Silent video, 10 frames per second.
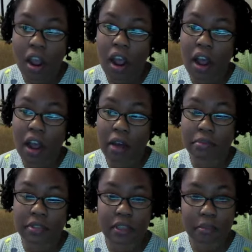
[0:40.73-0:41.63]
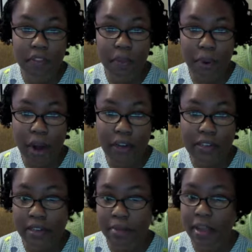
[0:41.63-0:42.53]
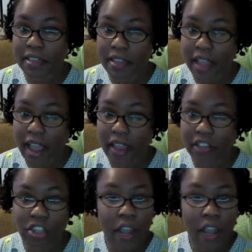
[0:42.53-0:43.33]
some of the products in my stash